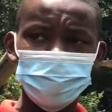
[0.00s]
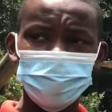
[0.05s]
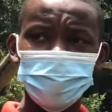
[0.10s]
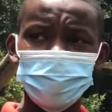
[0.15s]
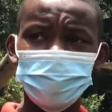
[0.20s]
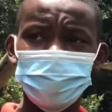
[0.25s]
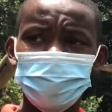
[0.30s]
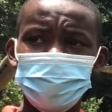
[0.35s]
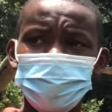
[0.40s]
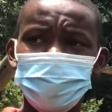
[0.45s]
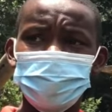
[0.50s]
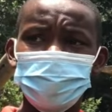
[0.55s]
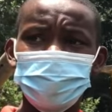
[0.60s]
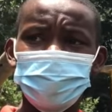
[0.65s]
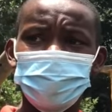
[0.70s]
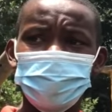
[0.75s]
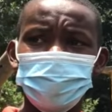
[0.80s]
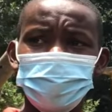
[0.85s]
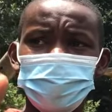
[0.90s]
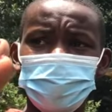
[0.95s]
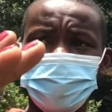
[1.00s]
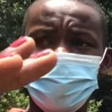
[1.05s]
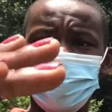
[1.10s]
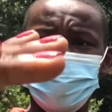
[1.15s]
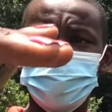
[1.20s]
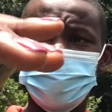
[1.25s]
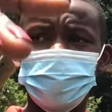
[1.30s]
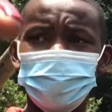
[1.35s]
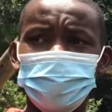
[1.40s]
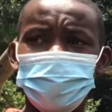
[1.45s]
them at the group,
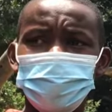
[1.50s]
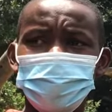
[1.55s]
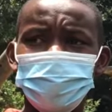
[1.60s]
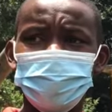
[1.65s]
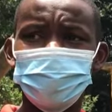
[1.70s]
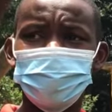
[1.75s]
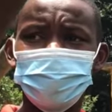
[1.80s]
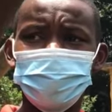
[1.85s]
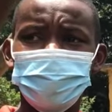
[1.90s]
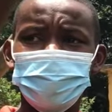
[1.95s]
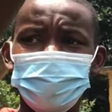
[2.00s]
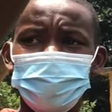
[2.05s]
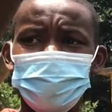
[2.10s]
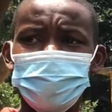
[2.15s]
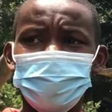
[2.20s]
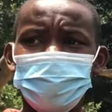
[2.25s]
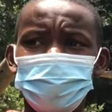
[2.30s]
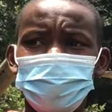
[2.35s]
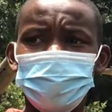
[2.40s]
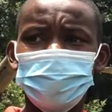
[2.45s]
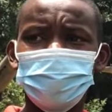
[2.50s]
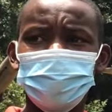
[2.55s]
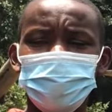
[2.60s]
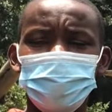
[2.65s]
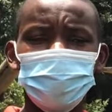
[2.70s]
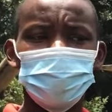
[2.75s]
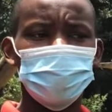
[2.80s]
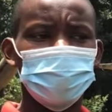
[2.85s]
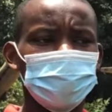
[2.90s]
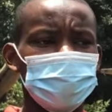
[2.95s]
mm-hmm. they go into the forest or
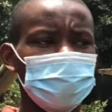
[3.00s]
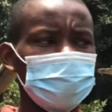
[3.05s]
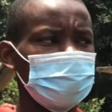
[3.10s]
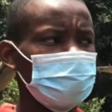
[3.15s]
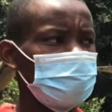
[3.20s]
something?